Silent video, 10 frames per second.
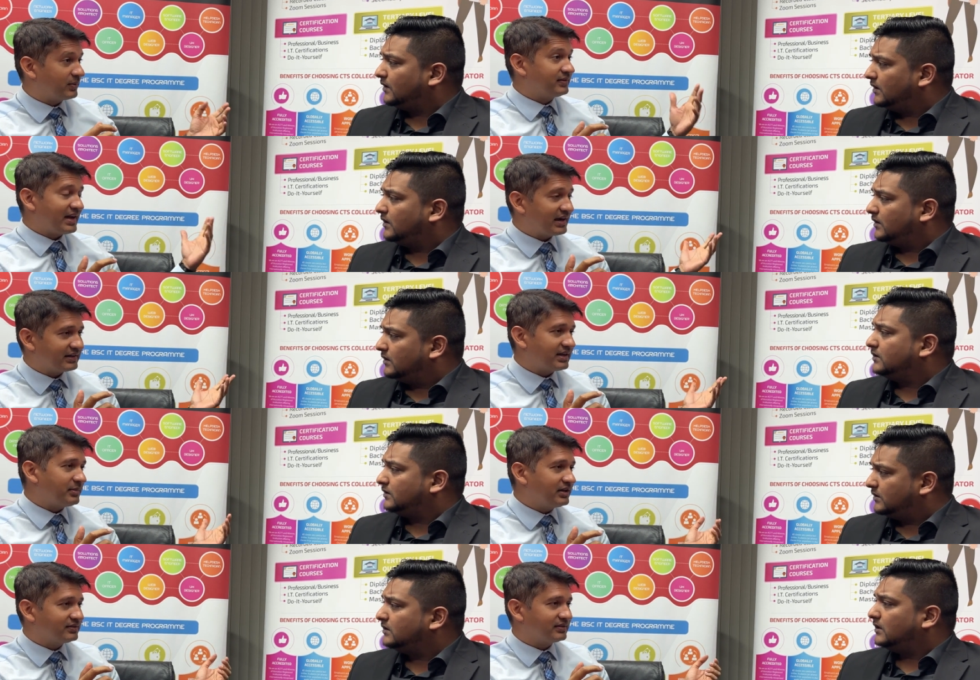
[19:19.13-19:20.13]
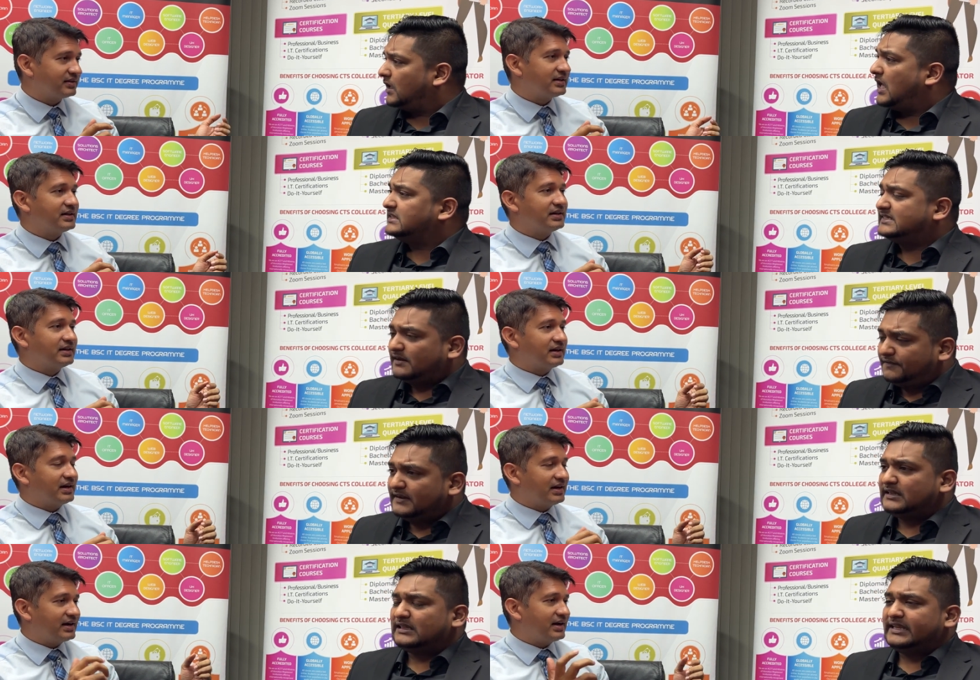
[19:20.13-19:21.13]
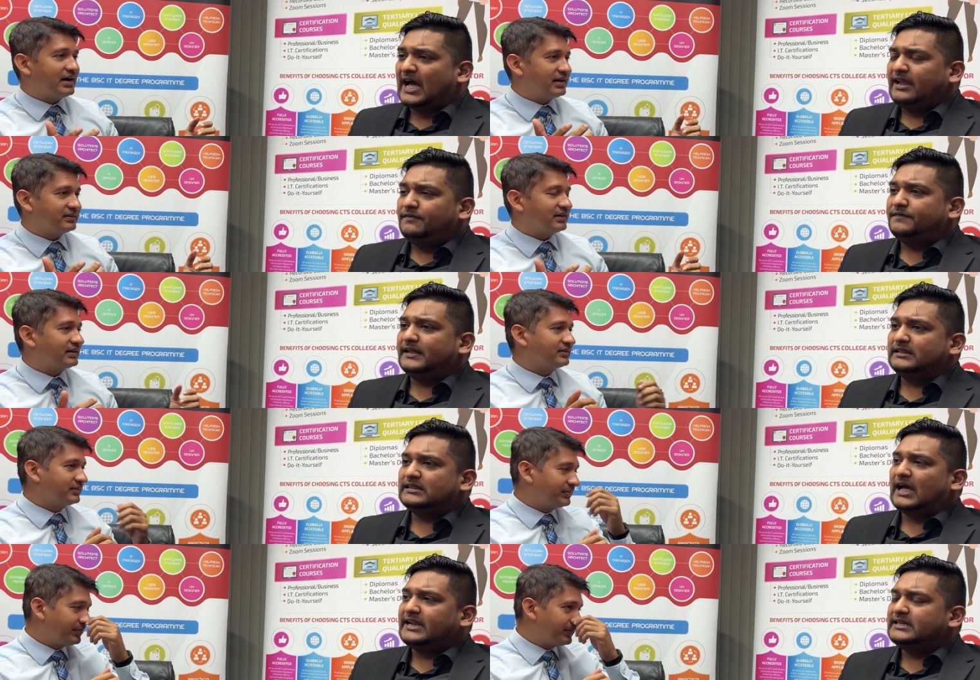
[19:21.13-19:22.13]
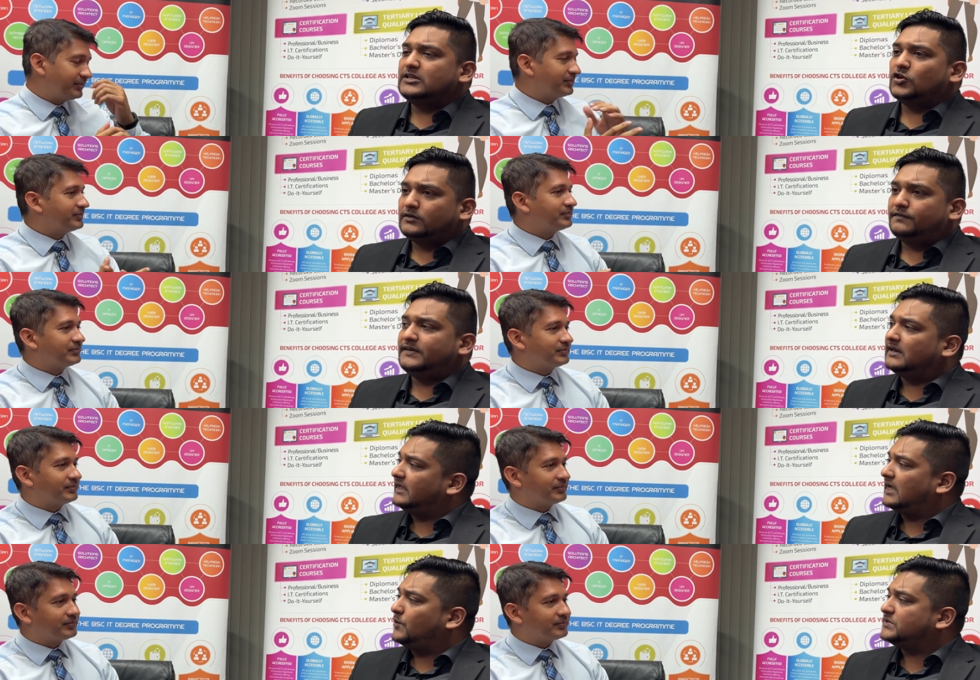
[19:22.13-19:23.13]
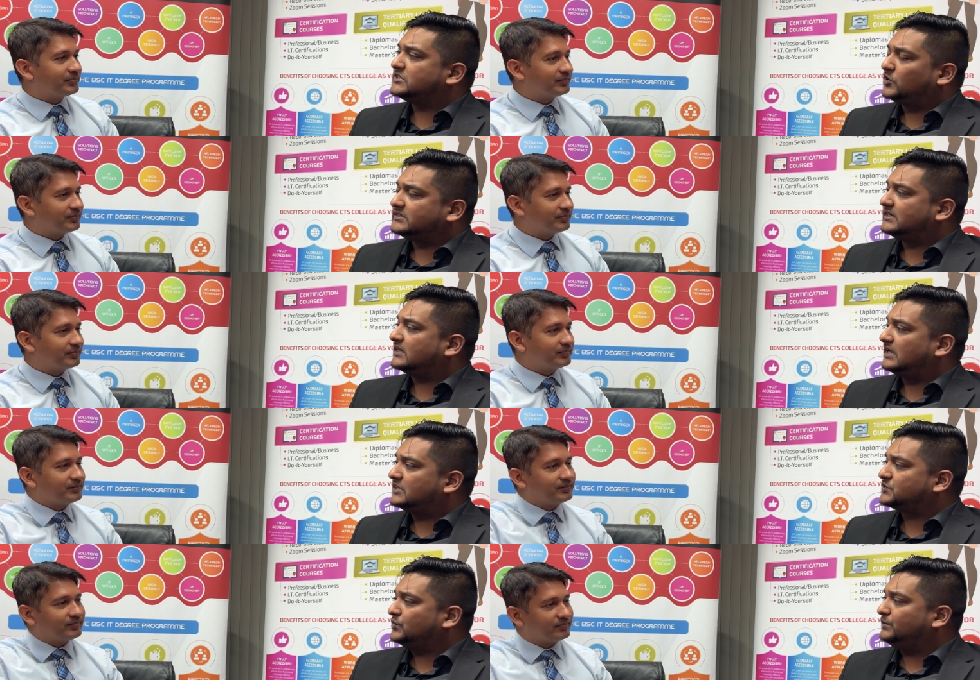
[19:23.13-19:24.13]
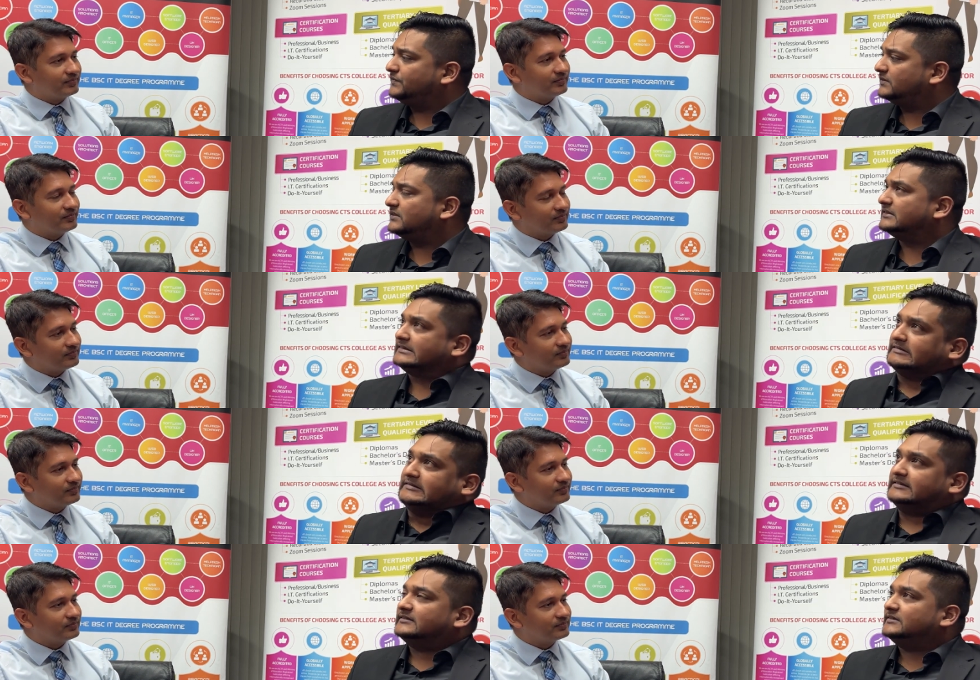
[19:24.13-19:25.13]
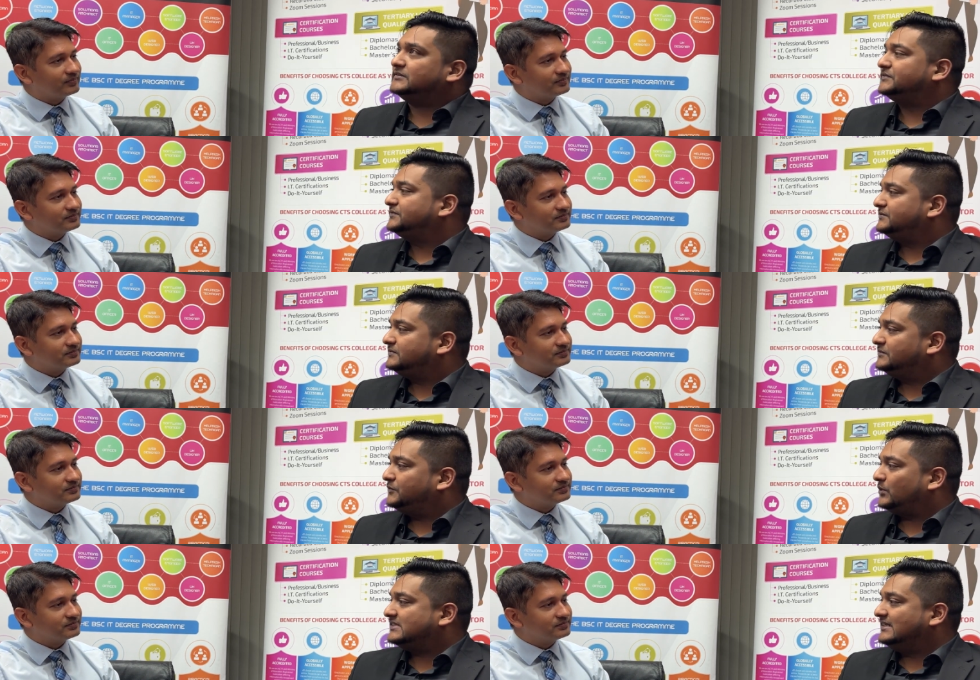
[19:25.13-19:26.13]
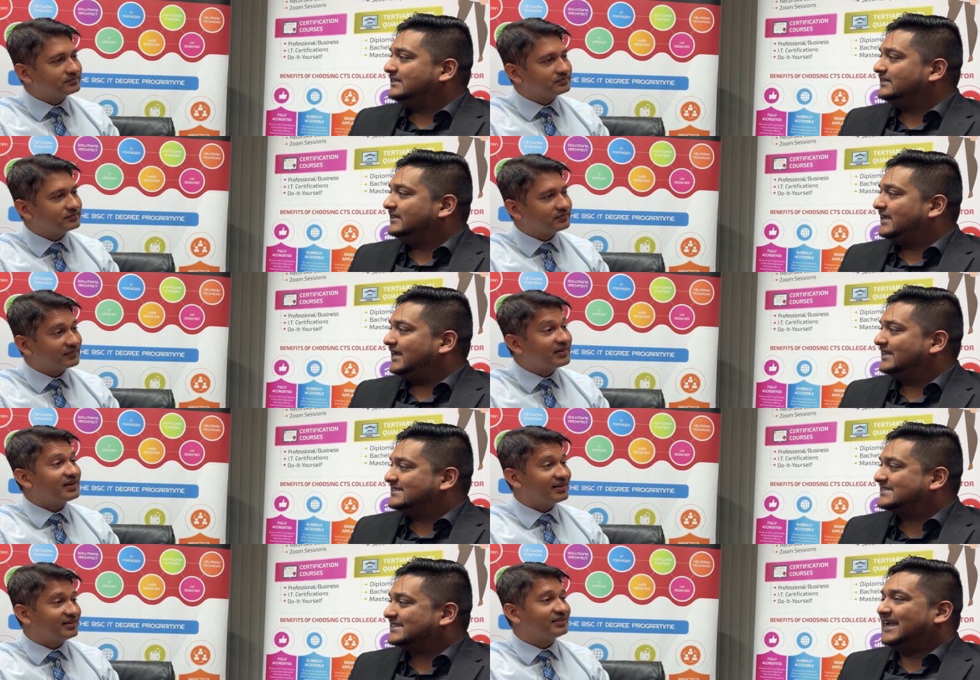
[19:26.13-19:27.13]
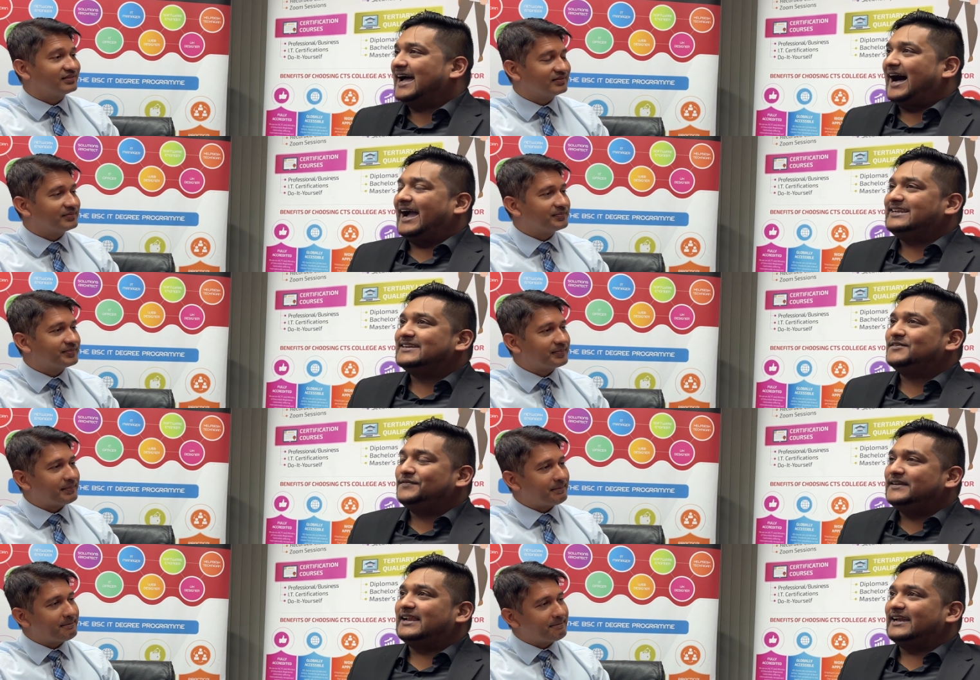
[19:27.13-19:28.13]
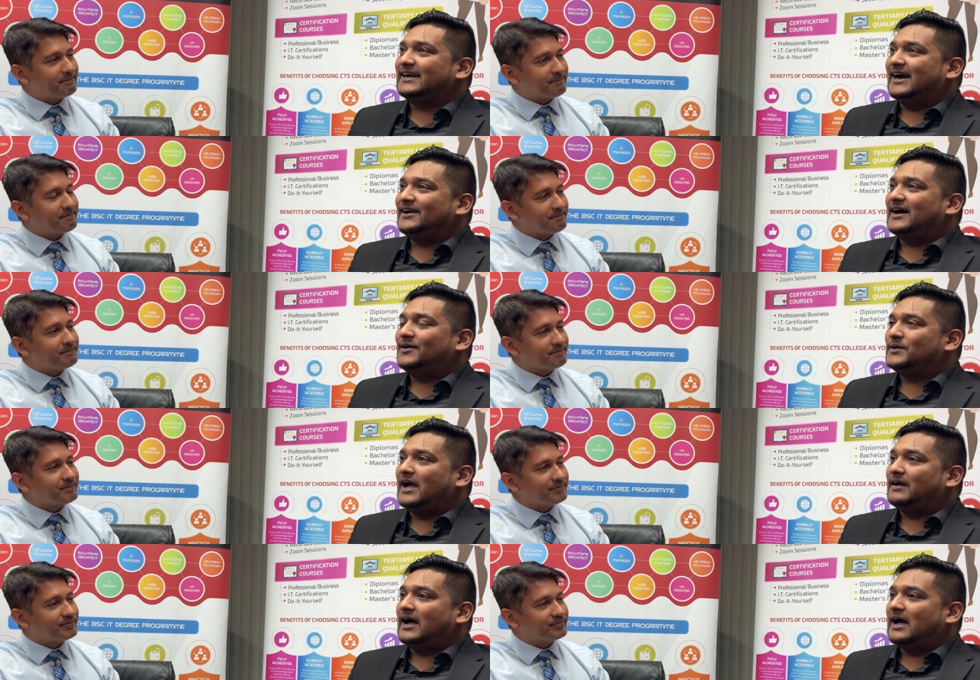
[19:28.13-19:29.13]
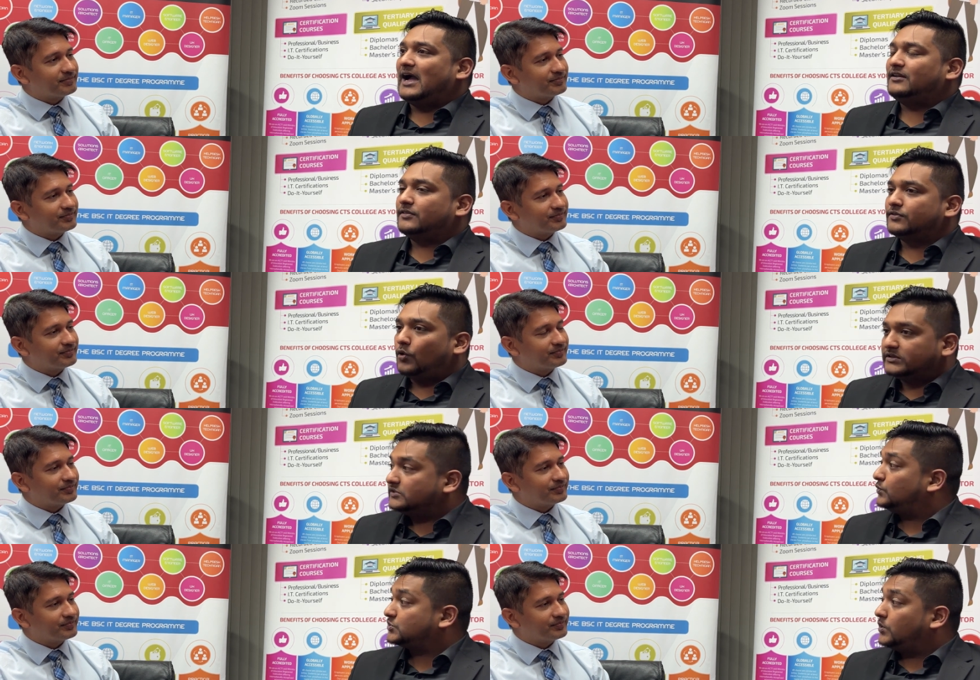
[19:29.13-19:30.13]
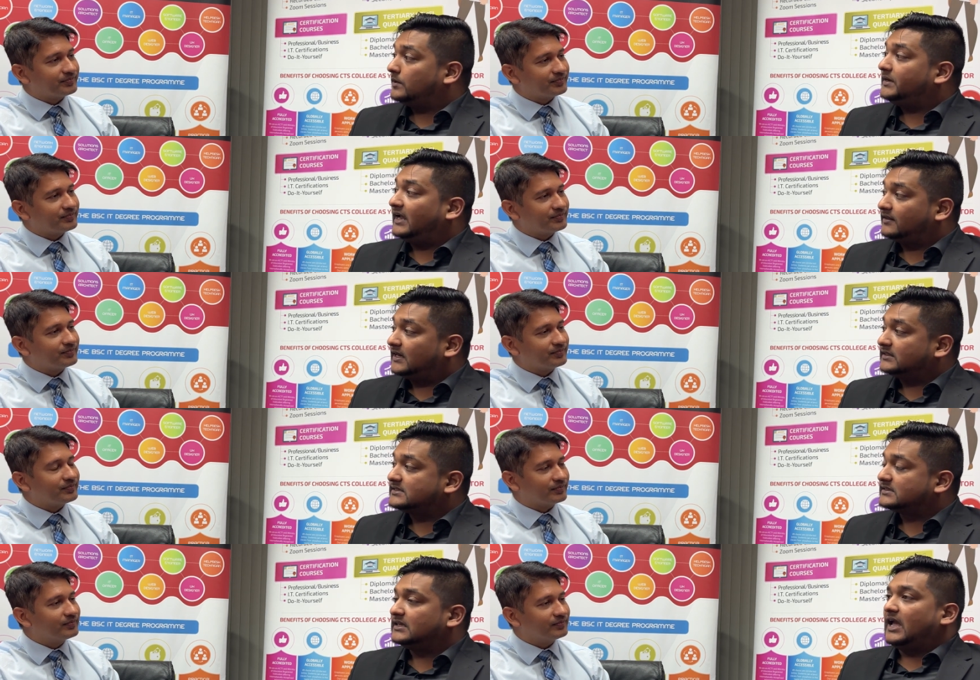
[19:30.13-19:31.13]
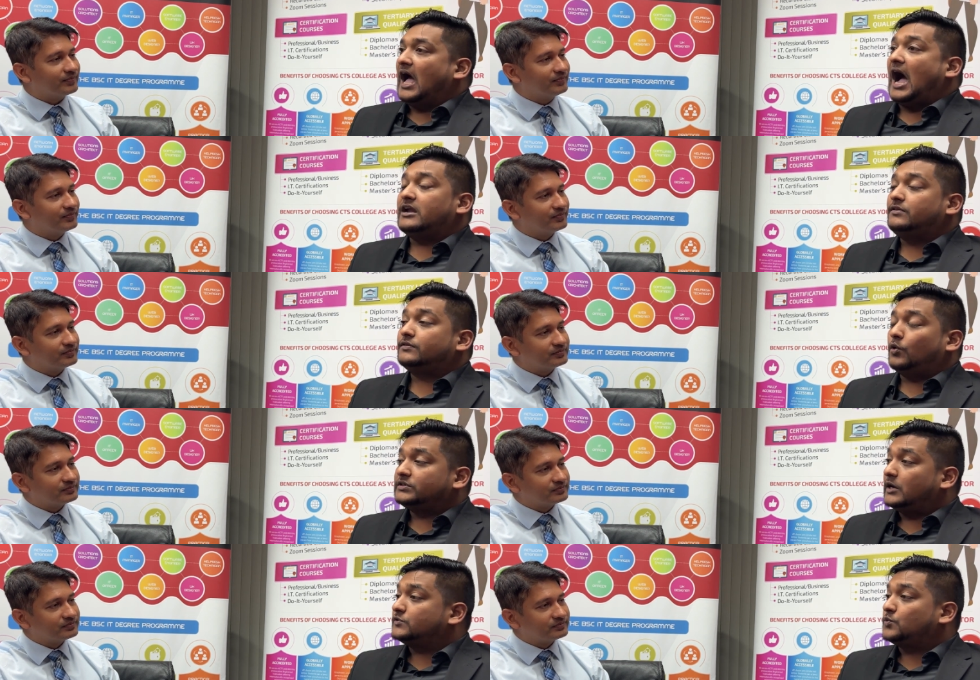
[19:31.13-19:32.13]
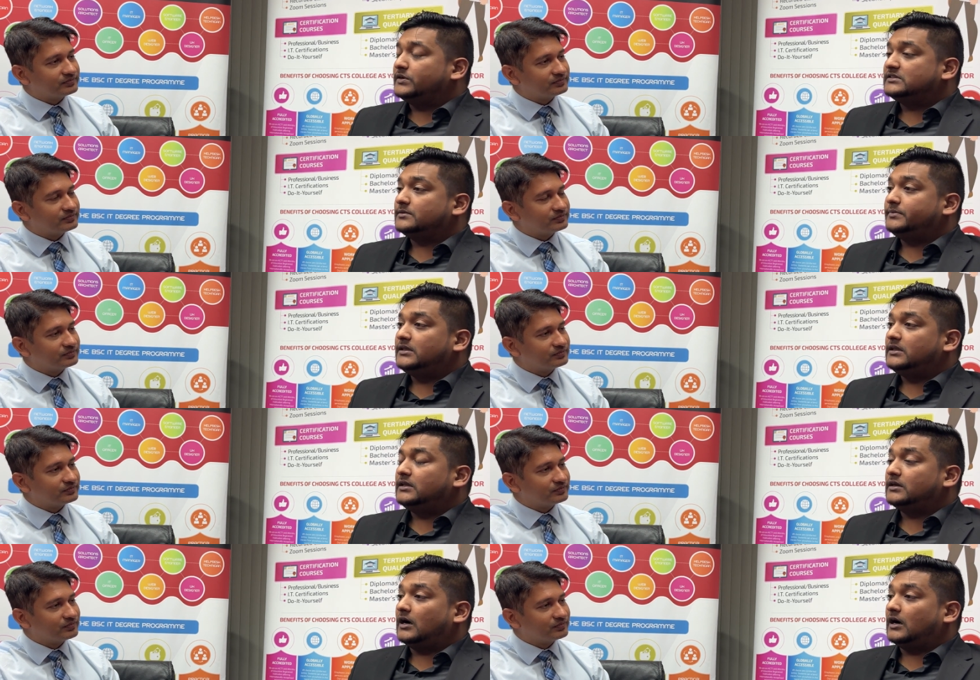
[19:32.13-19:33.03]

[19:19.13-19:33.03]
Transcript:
Speaker 1: with academics?
Speaker 2: Definitely. I felt, I did not feel like I was not in a classroom for. Mm -hmm 14 years yeah. i didn't feel like I, I i i thought it was going to be like that mm-hmm. i thought i was going to be